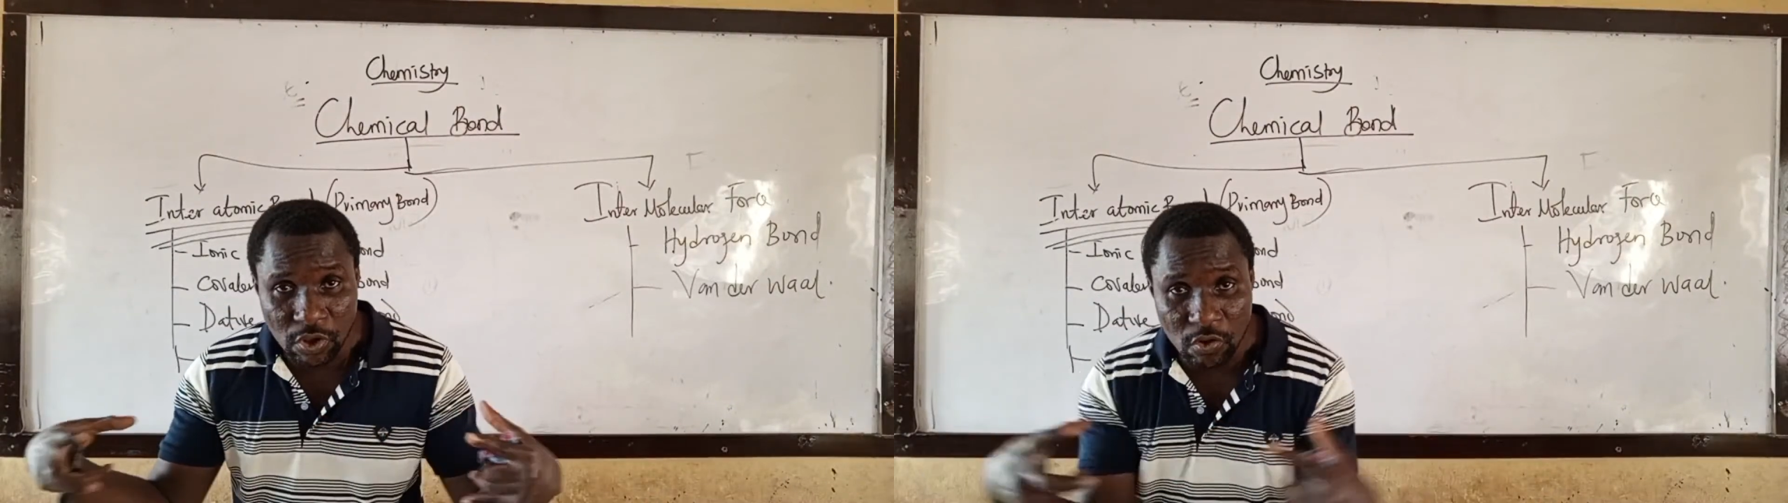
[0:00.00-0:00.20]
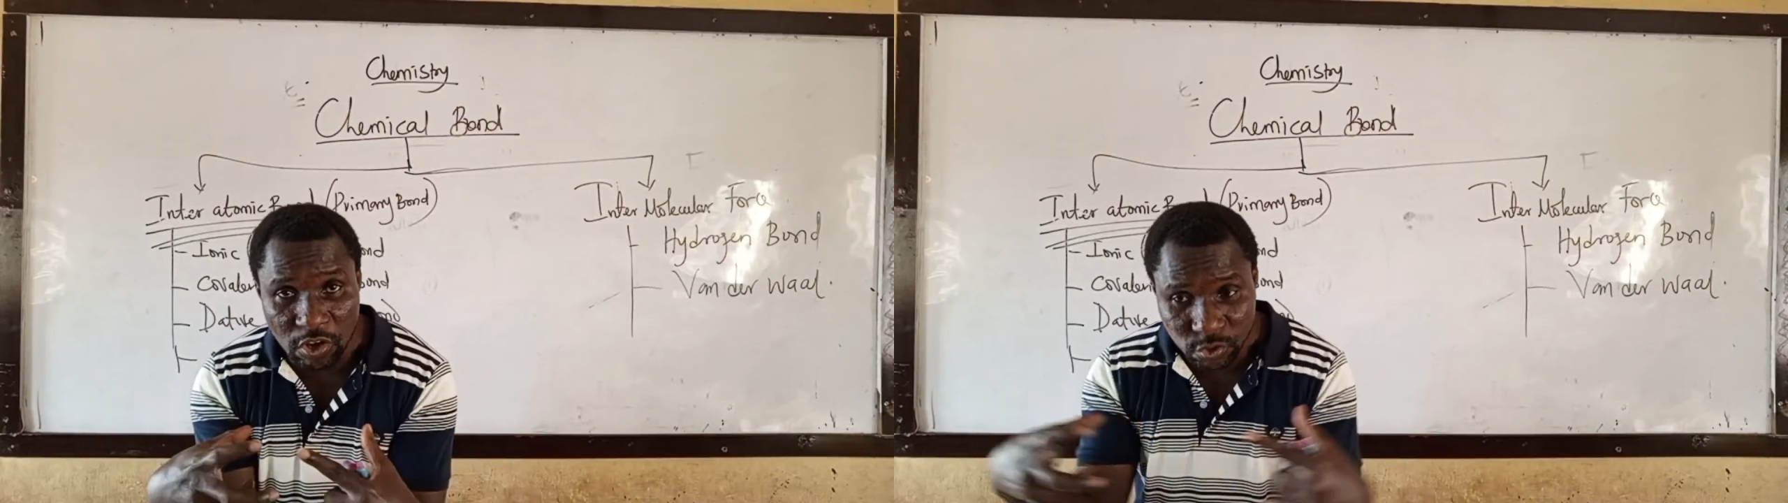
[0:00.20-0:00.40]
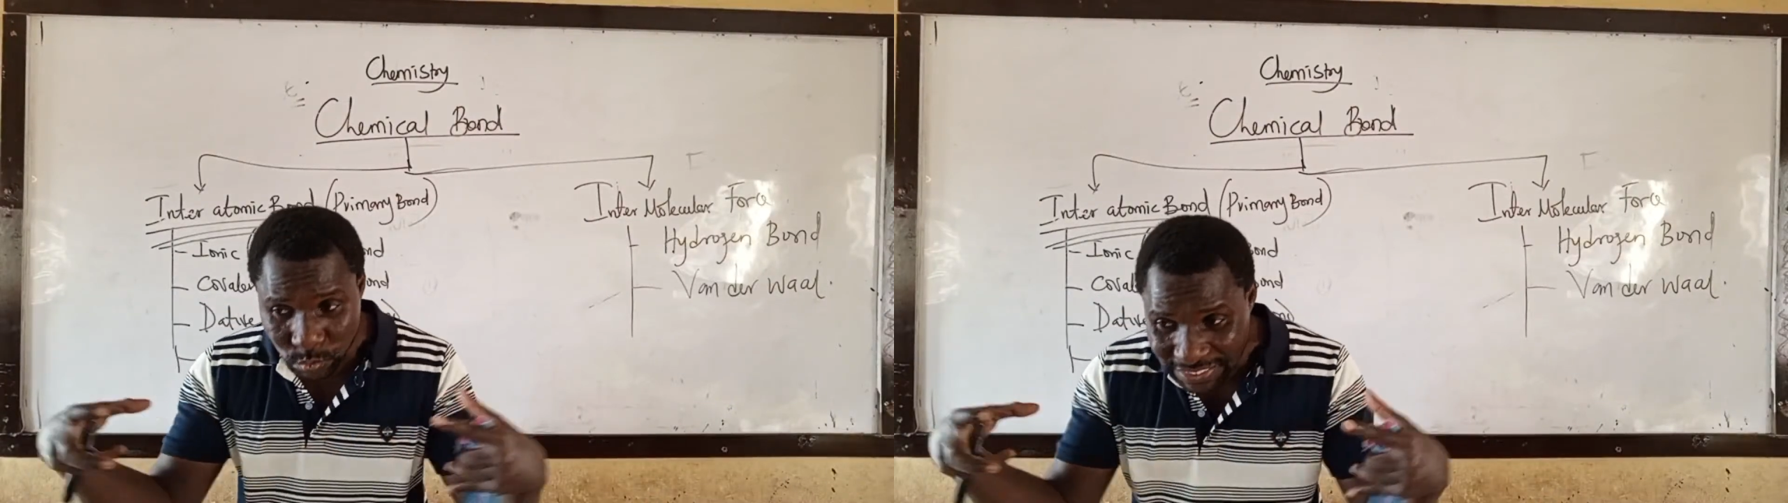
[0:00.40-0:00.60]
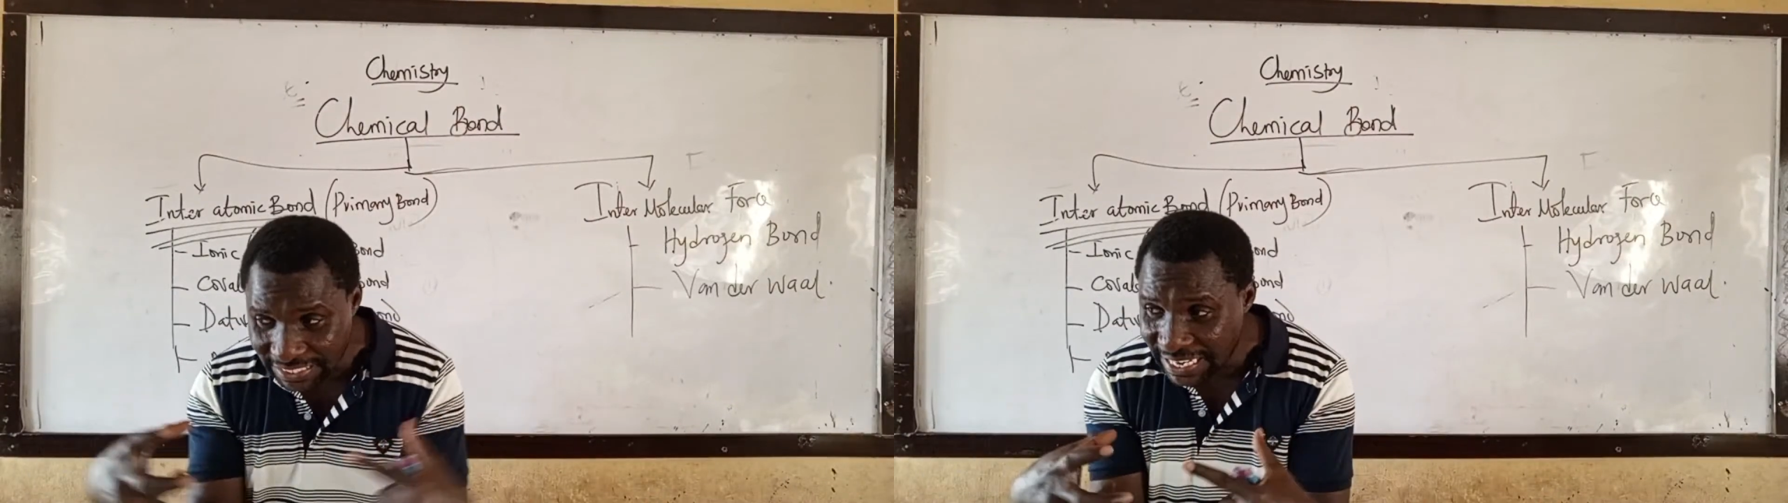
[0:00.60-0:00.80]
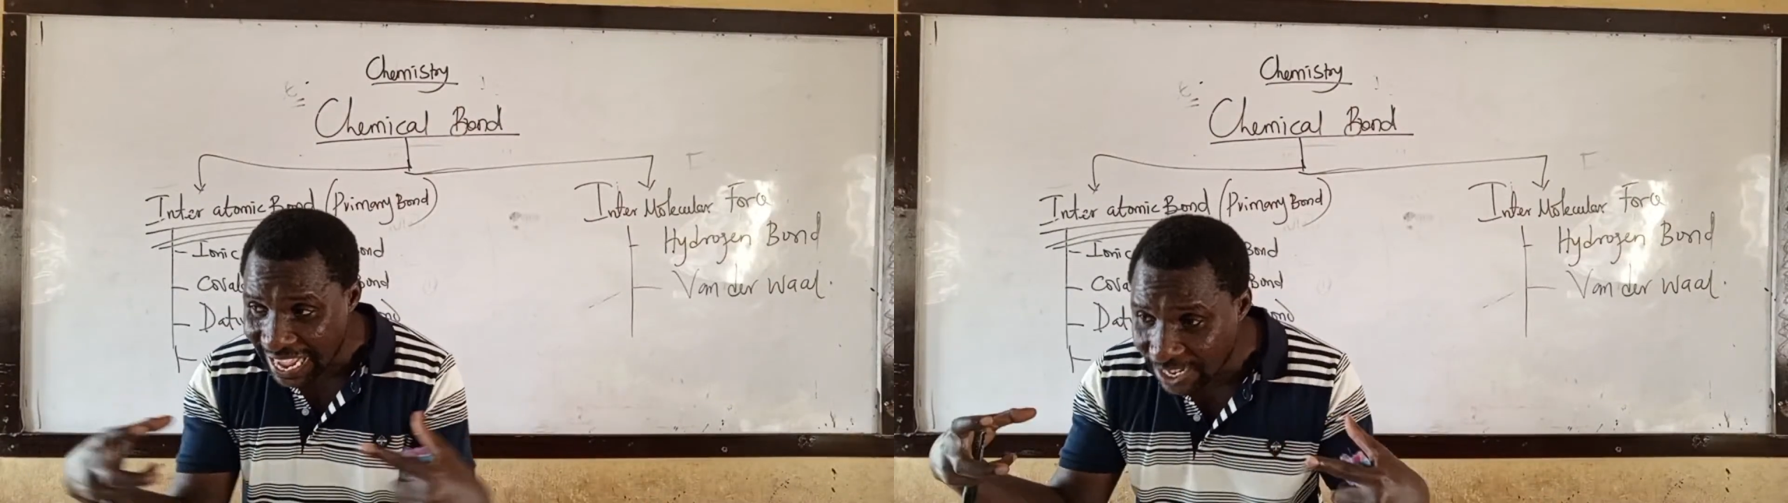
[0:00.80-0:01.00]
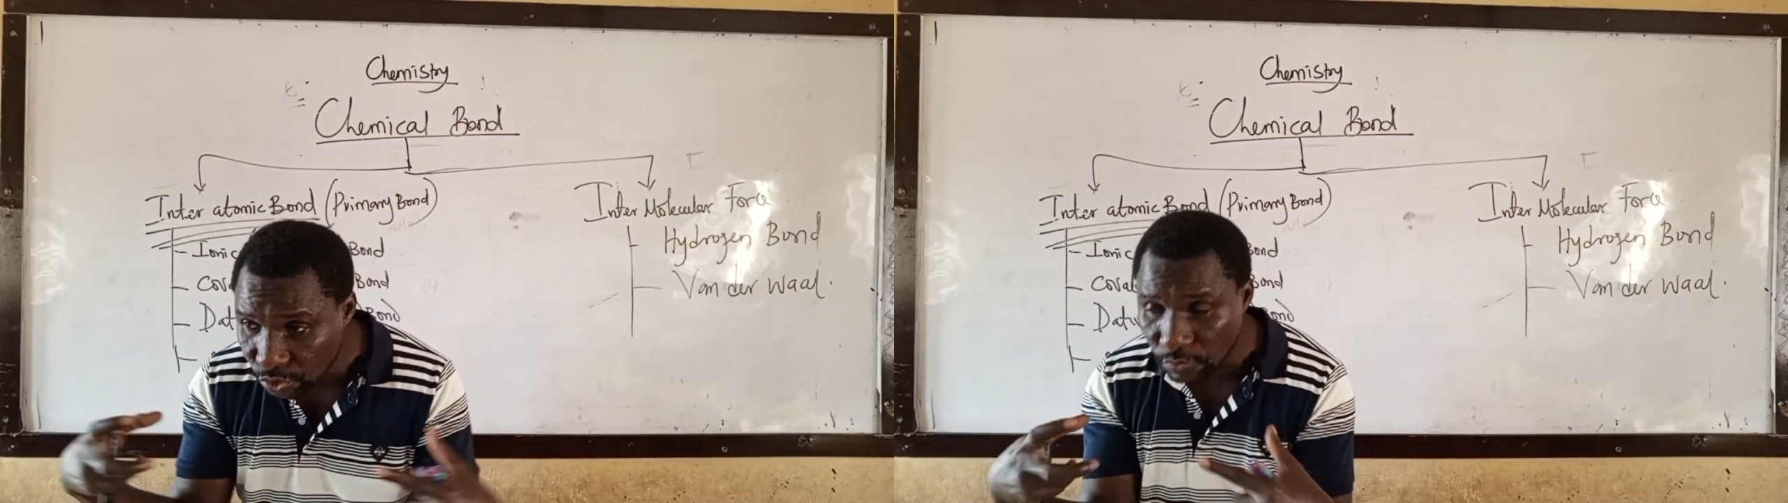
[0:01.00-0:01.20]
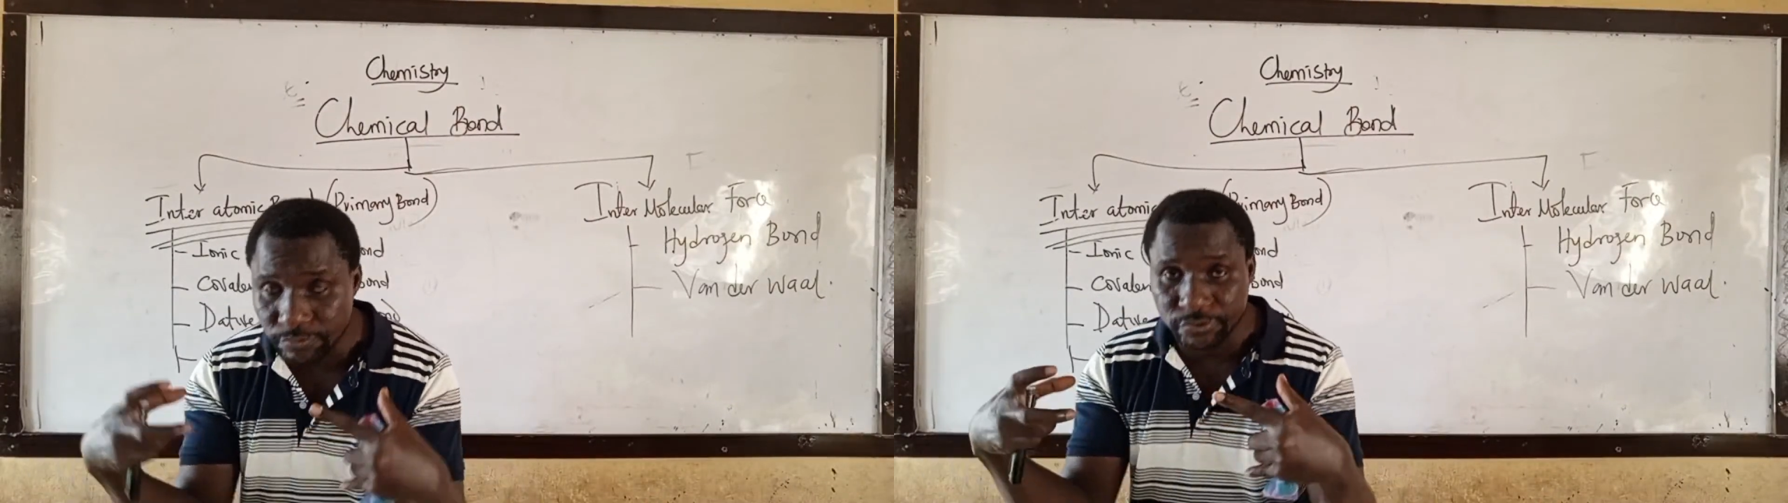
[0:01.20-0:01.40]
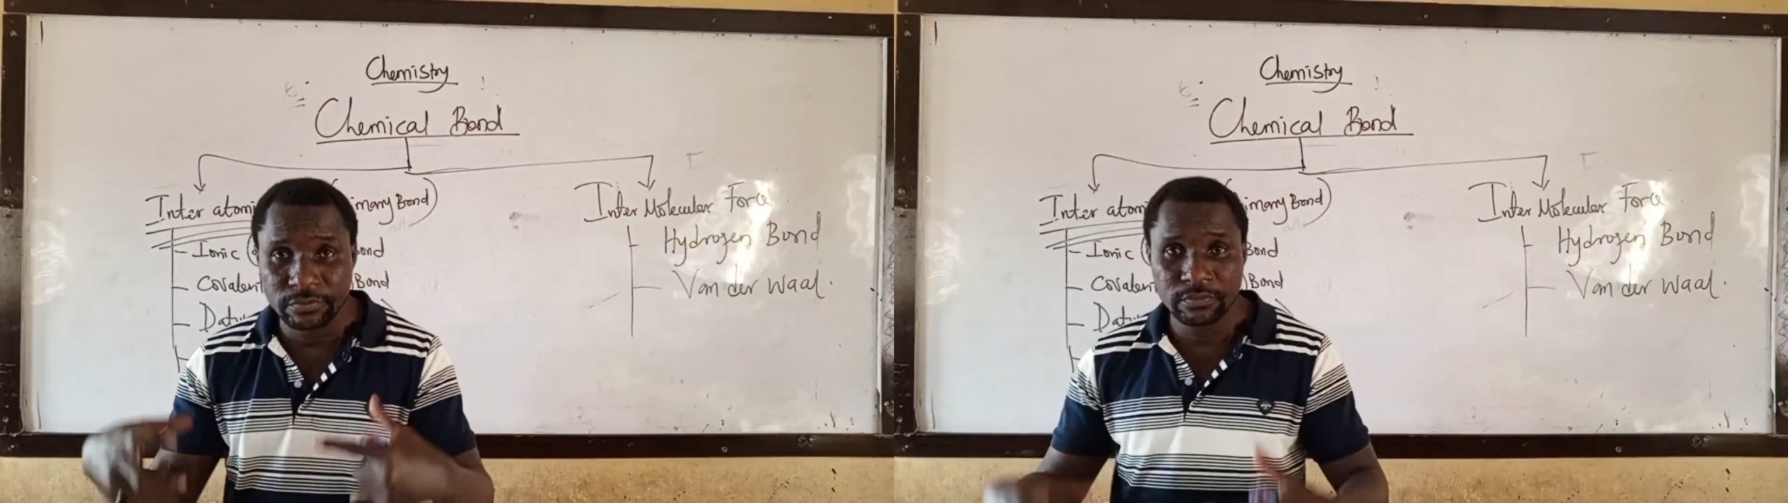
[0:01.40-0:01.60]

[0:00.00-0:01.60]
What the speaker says: occurs within atoms